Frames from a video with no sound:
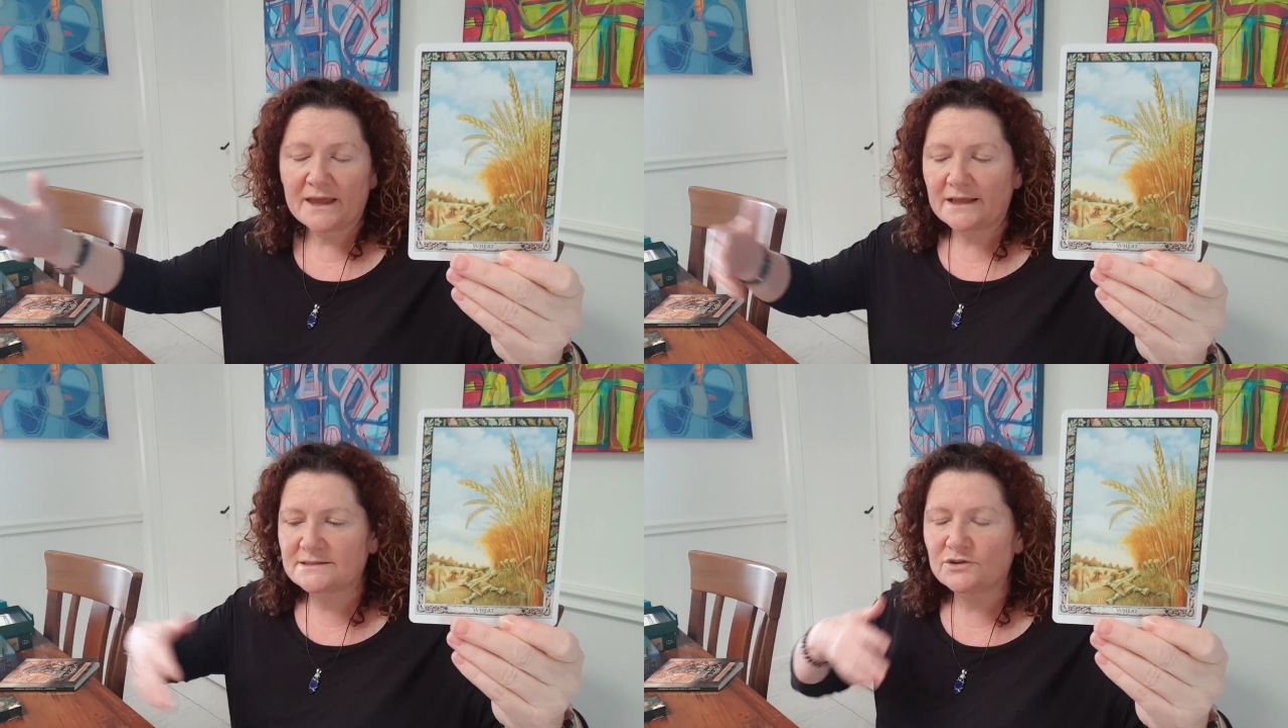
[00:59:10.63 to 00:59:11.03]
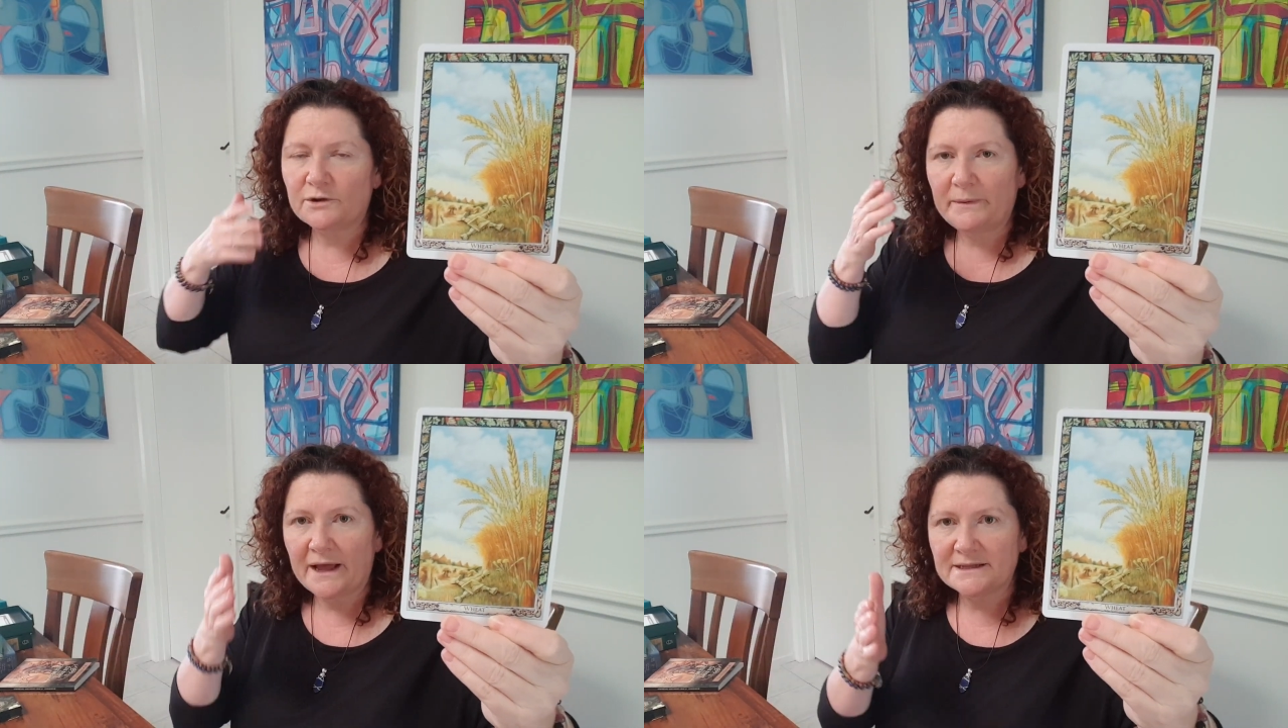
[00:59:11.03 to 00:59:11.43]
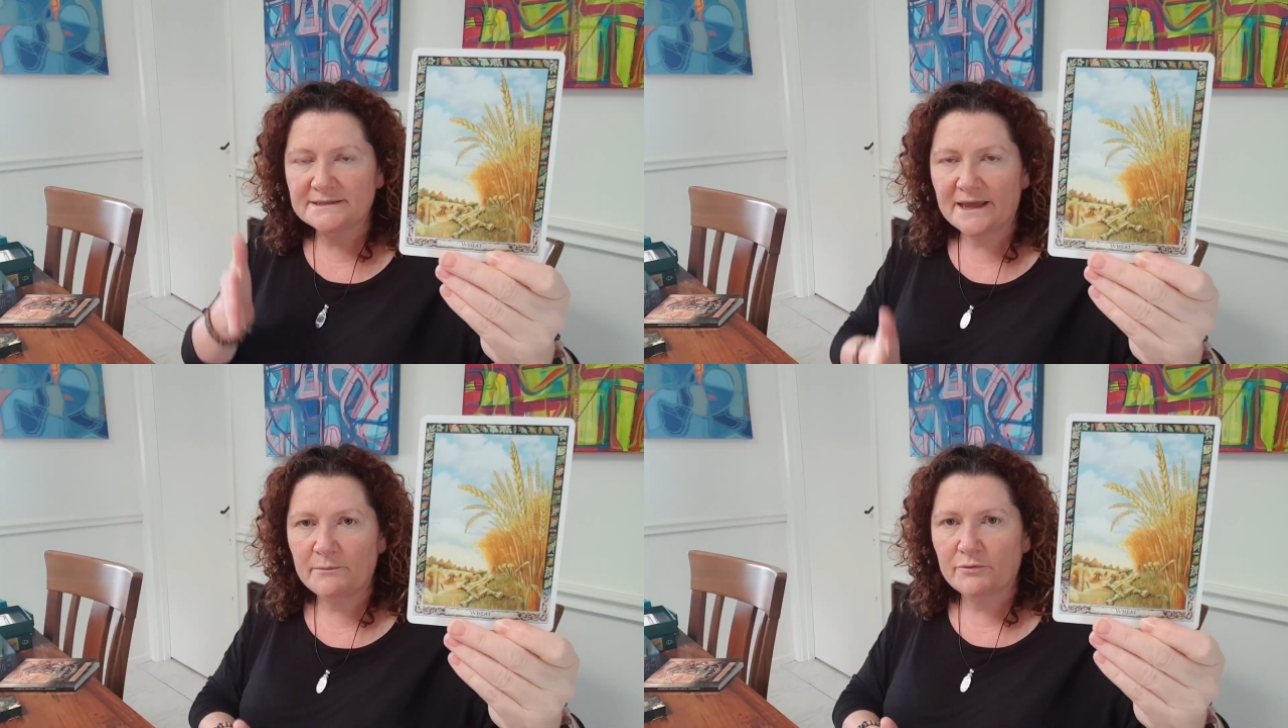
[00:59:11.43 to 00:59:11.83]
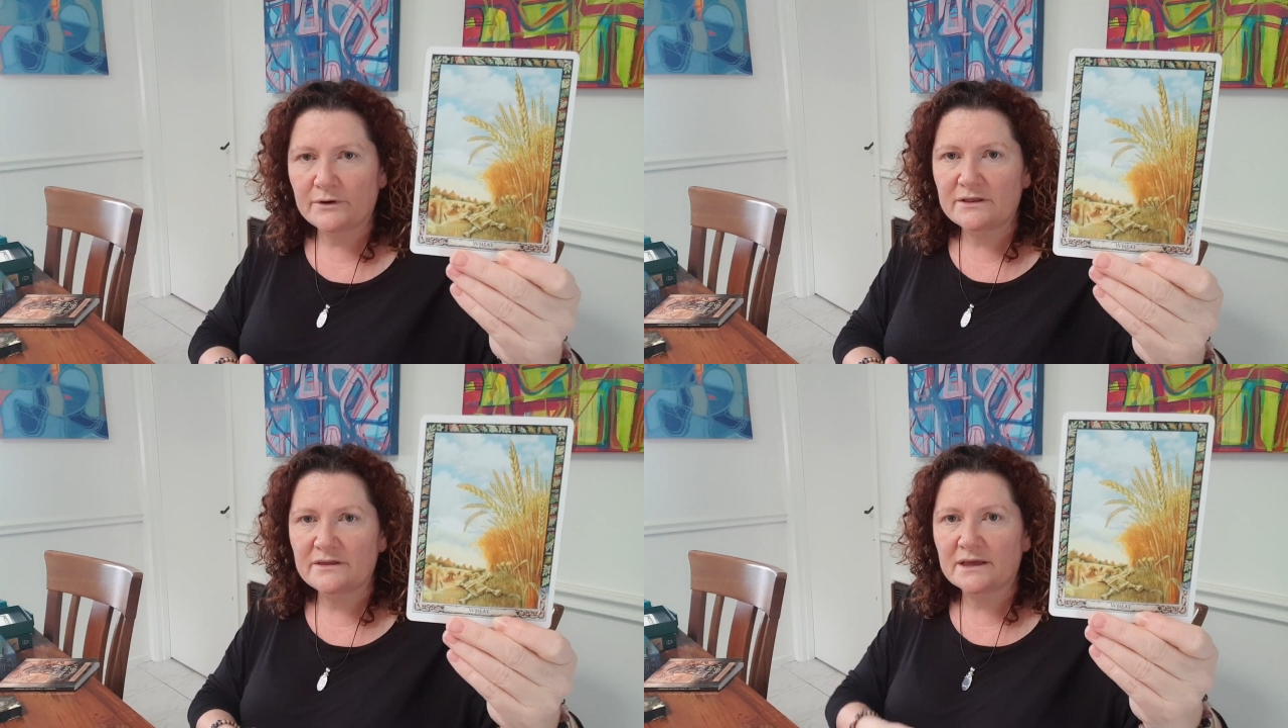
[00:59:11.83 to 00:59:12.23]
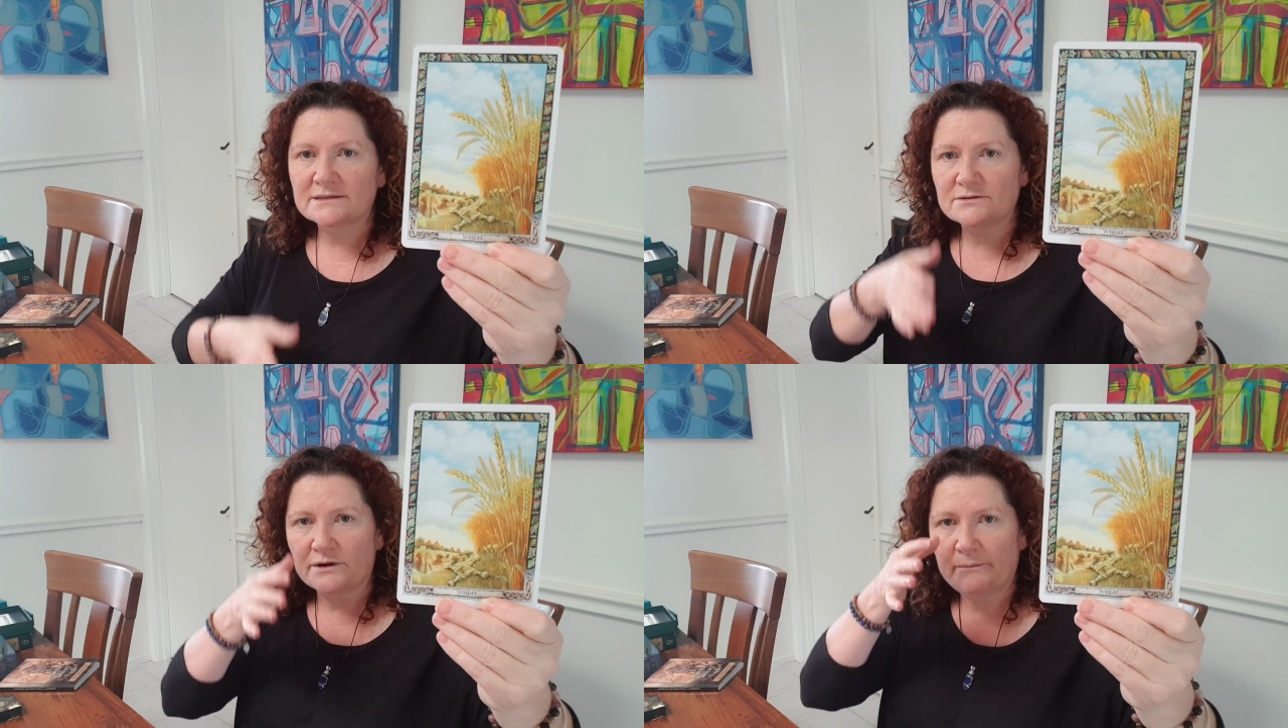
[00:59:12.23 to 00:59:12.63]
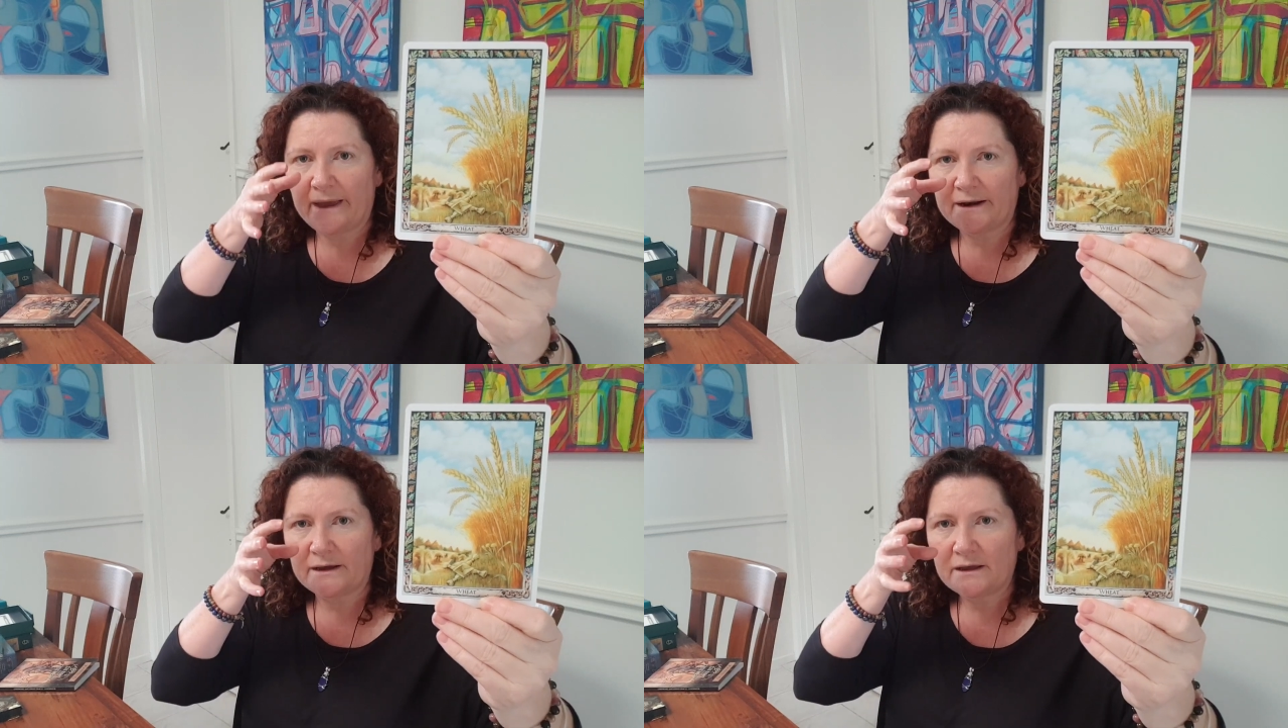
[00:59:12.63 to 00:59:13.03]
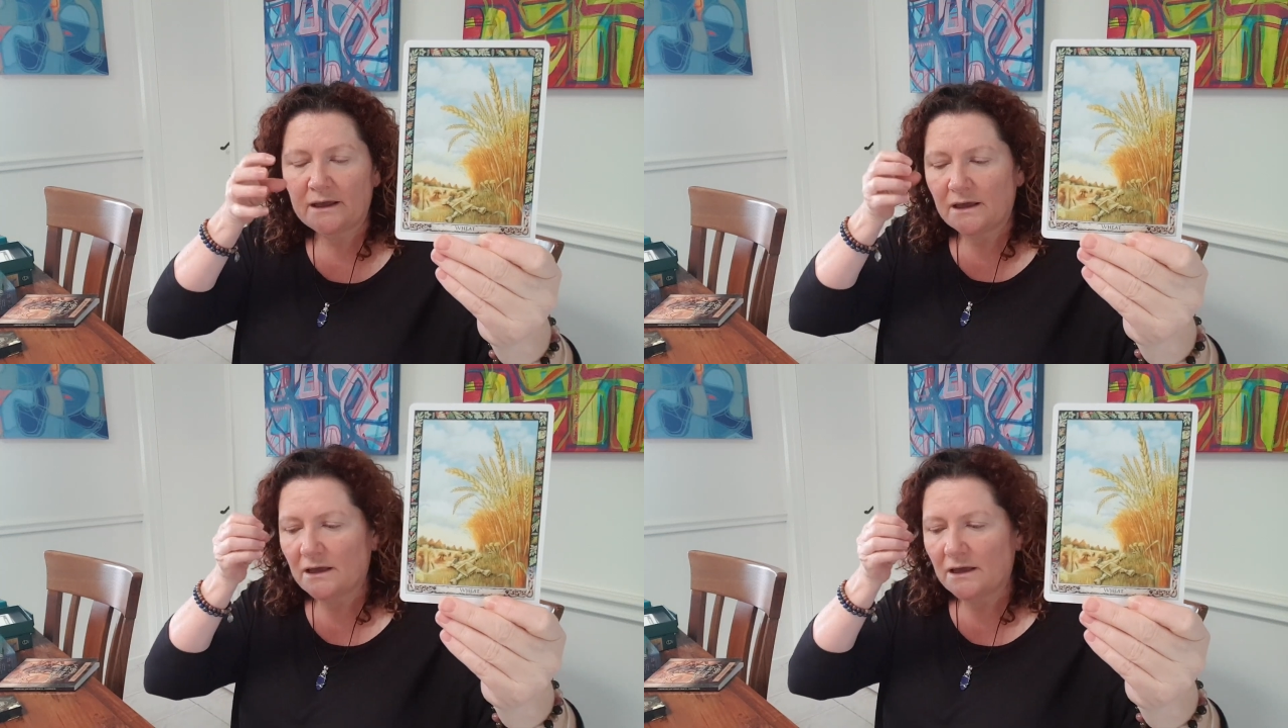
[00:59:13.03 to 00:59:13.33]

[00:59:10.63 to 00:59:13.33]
It's not about a temporary thing. It's not about